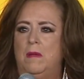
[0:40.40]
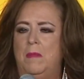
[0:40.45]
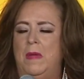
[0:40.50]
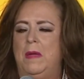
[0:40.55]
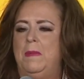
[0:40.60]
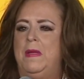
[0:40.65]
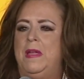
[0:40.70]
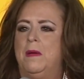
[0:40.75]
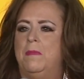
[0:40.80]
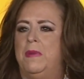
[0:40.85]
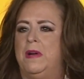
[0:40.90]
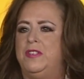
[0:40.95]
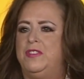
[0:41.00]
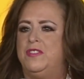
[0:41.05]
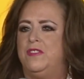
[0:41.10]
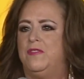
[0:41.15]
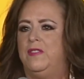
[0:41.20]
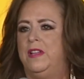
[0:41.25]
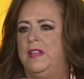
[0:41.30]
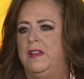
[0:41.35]
maybe a
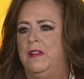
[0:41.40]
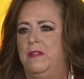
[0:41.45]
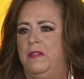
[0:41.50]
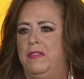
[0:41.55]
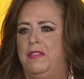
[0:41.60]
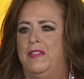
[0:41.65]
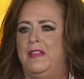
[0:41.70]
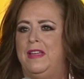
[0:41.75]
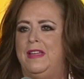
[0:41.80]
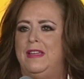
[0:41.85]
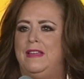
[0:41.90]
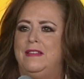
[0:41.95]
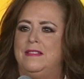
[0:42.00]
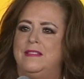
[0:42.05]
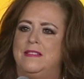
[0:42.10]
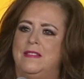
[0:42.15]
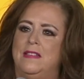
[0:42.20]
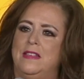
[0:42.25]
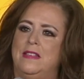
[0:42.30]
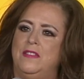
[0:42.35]
bunch of little
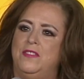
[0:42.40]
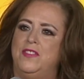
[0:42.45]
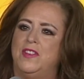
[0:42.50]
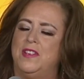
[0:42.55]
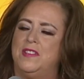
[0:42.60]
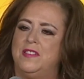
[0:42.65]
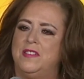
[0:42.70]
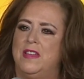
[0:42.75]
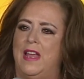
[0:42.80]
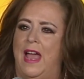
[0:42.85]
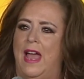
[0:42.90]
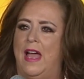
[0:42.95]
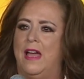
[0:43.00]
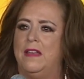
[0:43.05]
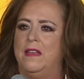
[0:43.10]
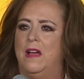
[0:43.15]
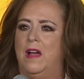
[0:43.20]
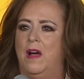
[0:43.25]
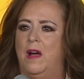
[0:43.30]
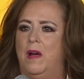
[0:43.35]
things that just
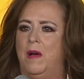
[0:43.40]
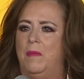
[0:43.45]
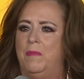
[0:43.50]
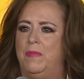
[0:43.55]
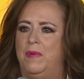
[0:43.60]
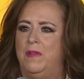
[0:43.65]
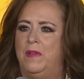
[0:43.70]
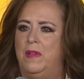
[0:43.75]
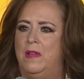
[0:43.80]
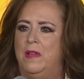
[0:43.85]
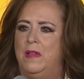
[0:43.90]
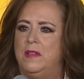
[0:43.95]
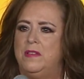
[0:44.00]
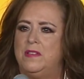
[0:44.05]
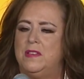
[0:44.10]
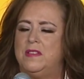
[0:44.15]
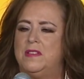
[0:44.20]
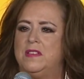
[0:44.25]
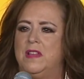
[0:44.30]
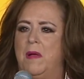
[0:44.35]
add up
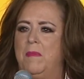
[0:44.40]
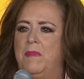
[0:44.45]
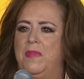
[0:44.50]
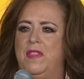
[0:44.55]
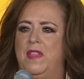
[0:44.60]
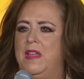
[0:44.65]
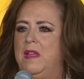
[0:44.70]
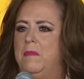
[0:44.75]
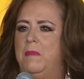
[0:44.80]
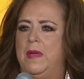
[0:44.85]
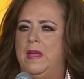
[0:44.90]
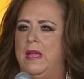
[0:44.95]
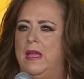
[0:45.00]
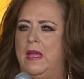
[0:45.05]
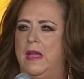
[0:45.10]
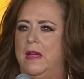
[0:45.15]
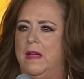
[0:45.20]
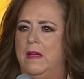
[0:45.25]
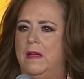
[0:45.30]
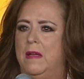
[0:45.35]
to something
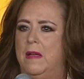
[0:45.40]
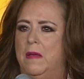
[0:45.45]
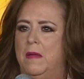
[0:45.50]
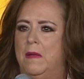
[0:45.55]
big.